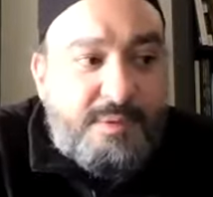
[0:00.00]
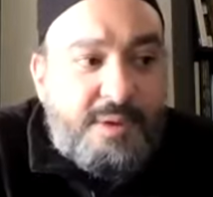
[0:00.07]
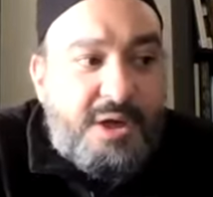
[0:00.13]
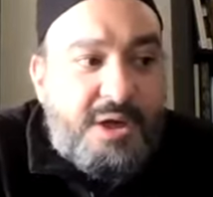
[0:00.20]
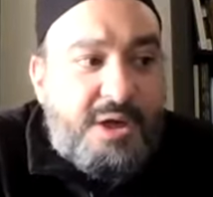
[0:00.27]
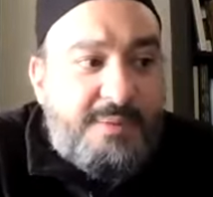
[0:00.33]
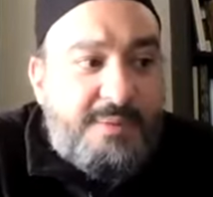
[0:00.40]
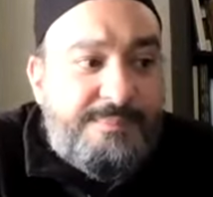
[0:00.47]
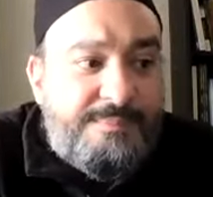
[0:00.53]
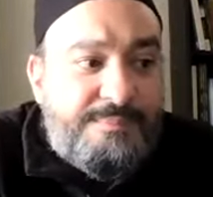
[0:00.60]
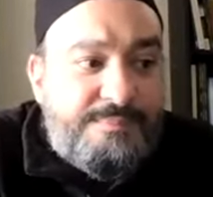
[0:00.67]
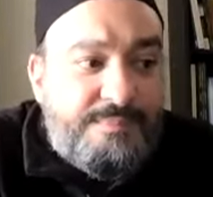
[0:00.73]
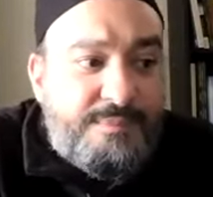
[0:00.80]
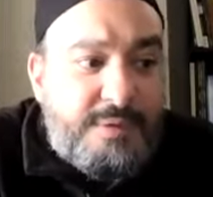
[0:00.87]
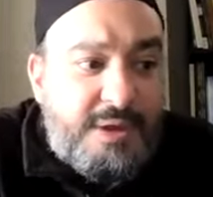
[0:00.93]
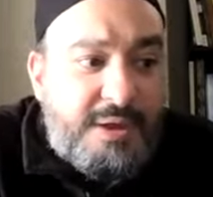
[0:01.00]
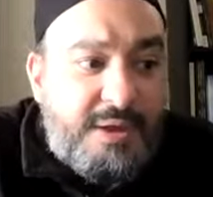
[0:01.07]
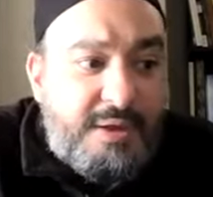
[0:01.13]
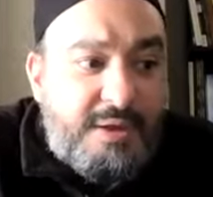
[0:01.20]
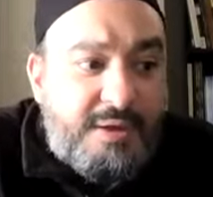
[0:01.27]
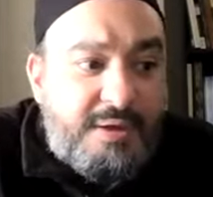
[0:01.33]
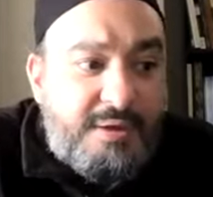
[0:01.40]
Um,
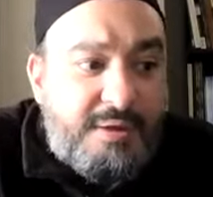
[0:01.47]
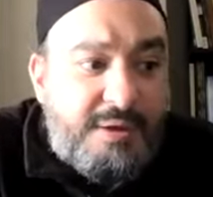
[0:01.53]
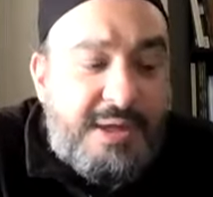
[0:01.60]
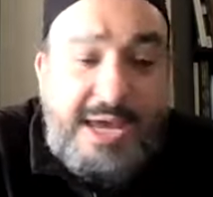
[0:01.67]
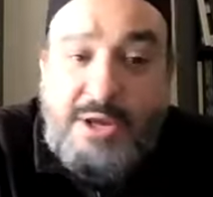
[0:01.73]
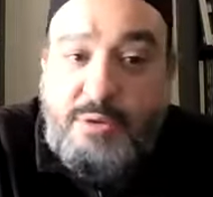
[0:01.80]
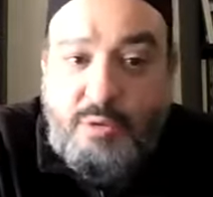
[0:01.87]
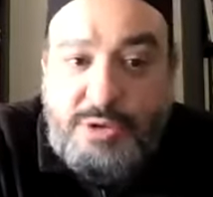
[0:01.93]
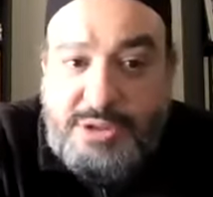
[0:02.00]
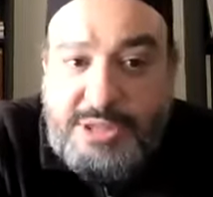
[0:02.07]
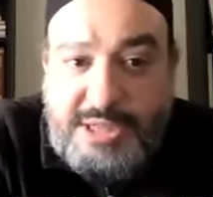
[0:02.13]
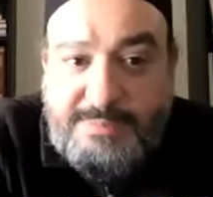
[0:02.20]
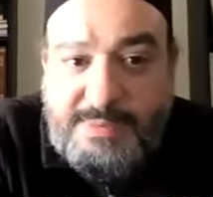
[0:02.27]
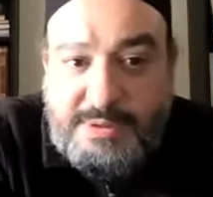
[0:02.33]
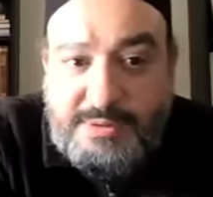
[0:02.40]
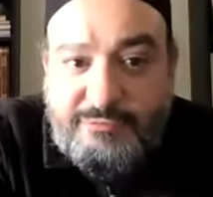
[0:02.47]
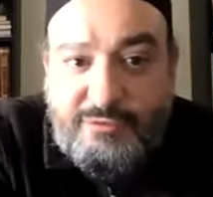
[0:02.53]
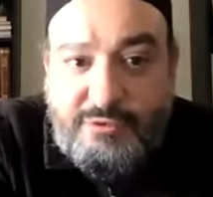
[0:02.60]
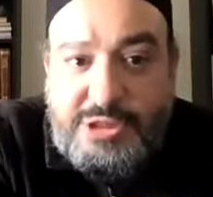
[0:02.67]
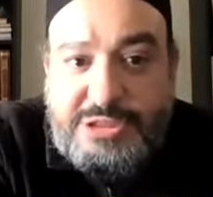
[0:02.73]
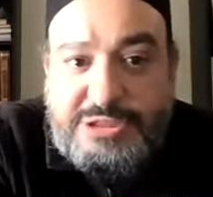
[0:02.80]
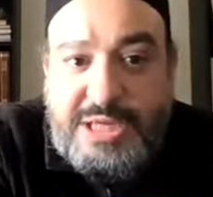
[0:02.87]
uh, Edward Gibbon,
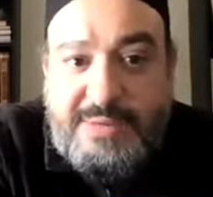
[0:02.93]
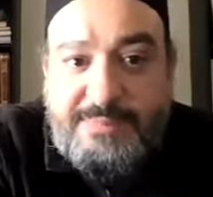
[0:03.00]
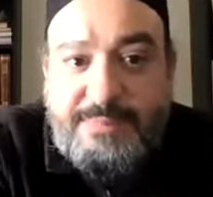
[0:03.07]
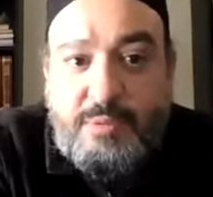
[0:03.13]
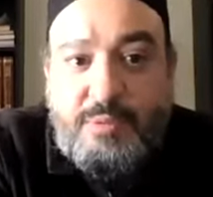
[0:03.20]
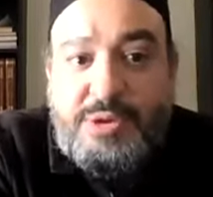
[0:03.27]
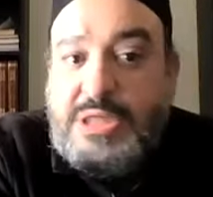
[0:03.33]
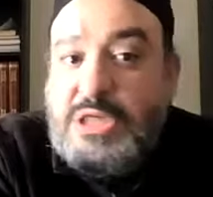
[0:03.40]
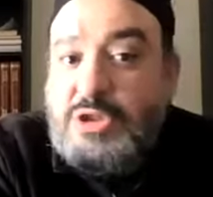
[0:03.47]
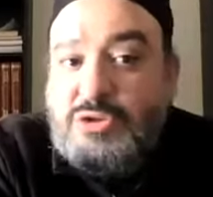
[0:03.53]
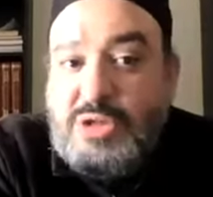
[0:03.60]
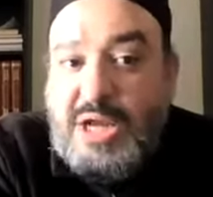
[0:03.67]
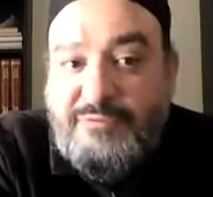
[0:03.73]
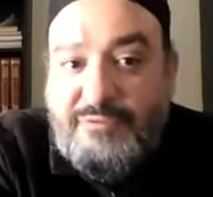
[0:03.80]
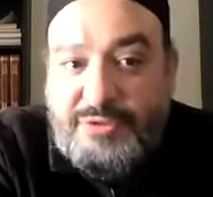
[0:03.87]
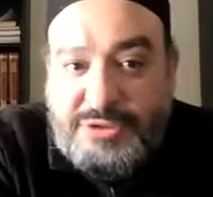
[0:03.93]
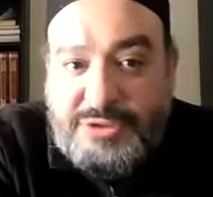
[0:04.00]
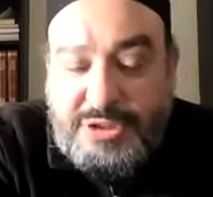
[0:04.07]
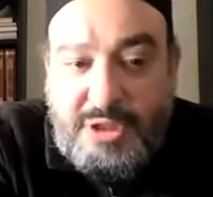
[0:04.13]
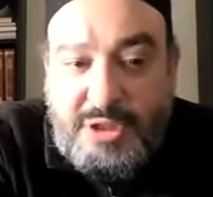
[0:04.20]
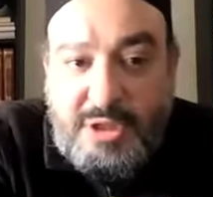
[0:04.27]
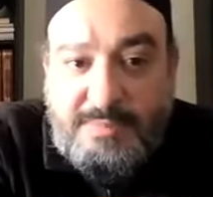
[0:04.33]
for example, when he traveled as
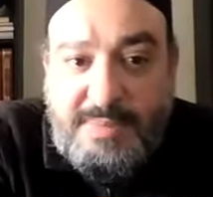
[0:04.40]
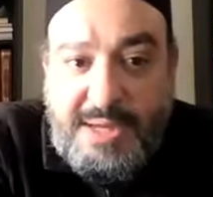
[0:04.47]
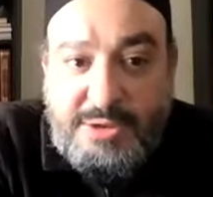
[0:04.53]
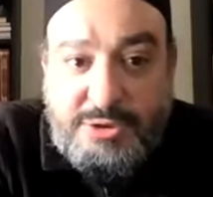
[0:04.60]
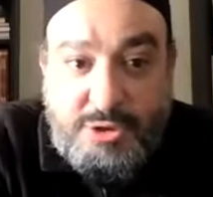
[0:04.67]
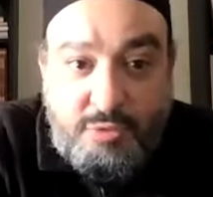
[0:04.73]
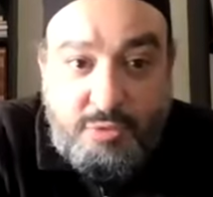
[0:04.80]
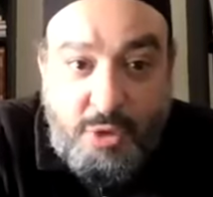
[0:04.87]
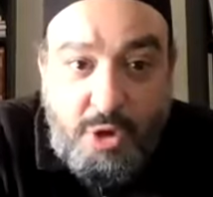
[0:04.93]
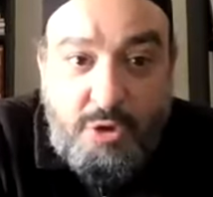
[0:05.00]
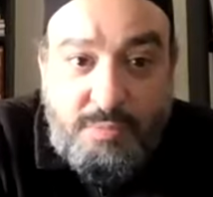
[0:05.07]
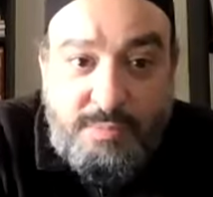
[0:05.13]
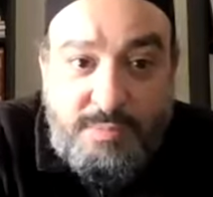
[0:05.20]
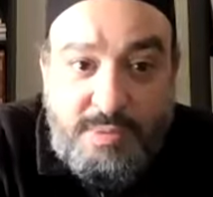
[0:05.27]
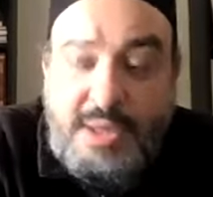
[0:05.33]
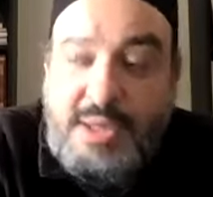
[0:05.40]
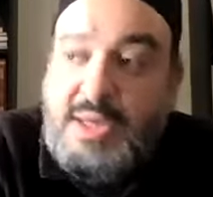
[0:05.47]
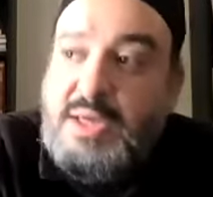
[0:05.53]
a young man to Rome,